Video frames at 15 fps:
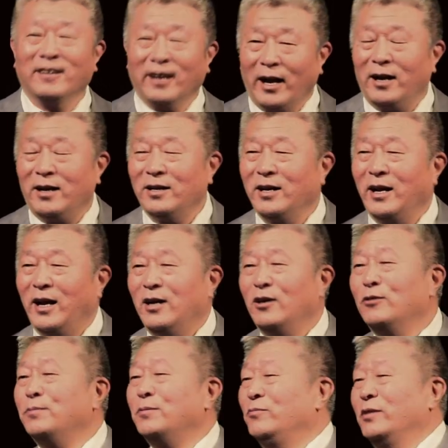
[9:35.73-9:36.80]
Yeah, I
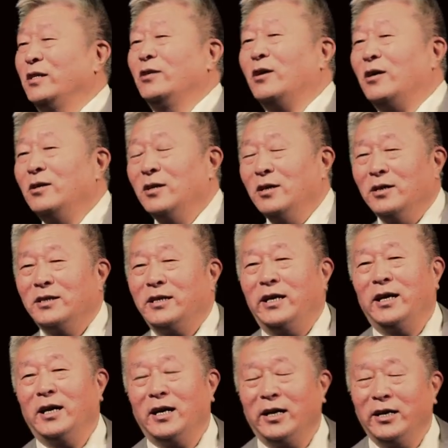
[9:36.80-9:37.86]
hope we know
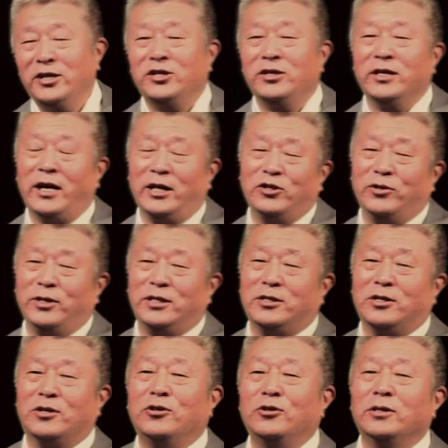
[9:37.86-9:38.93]
the uh, Asian
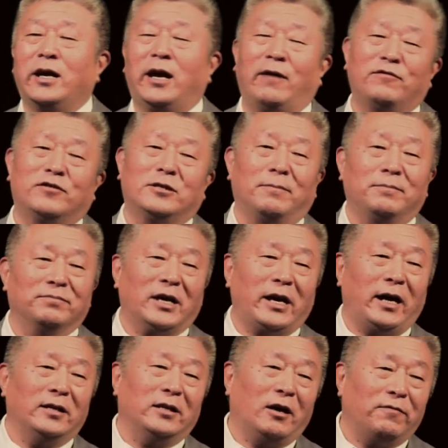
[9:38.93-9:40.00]
countries could have some
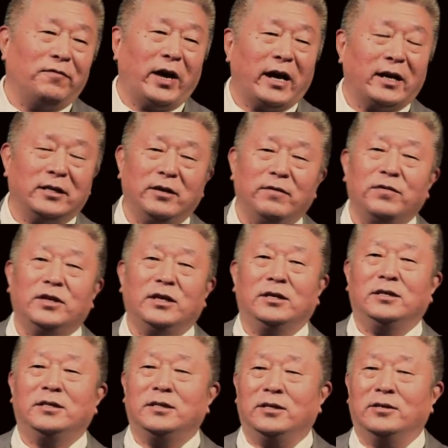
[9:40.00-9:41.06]
kind of
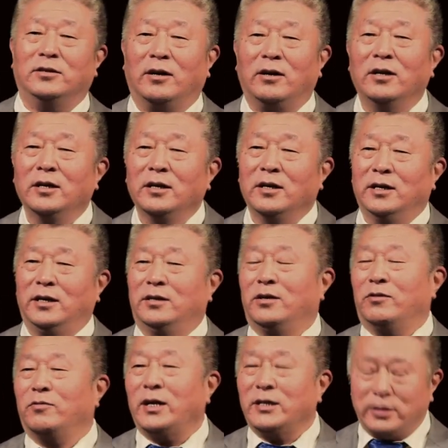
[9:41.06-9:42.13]
activities you know in
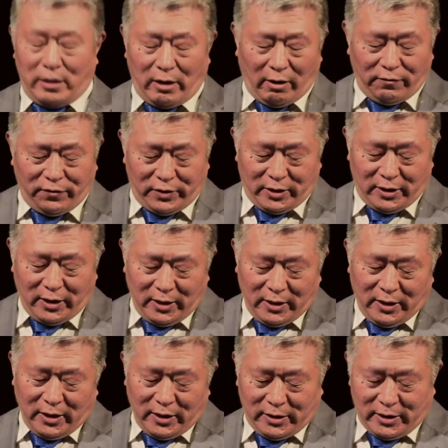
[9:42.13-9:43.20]
the rest of the
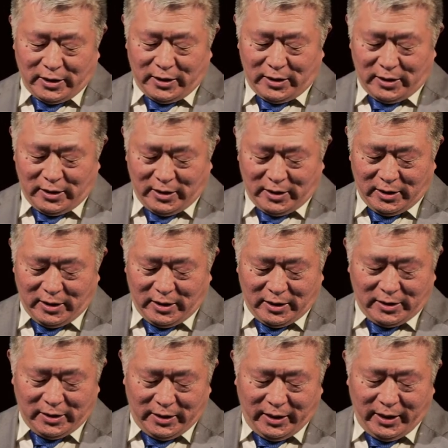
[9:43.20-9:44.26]
the uh,
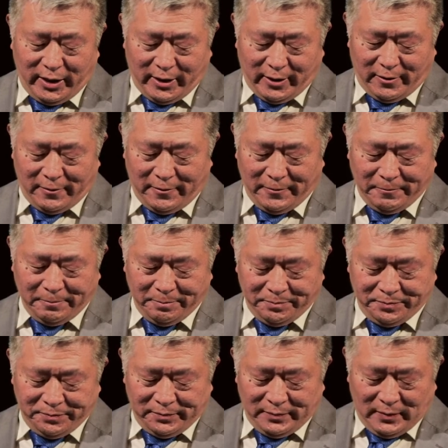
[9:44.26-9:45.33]
the year
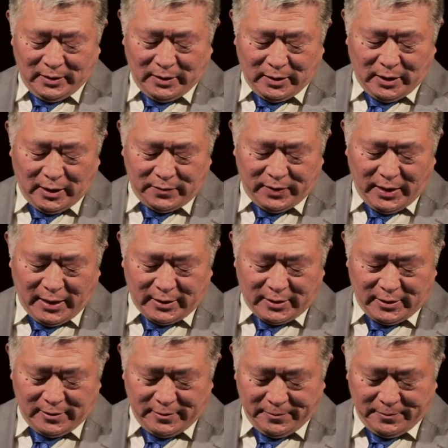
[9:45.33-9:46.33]
uh, on that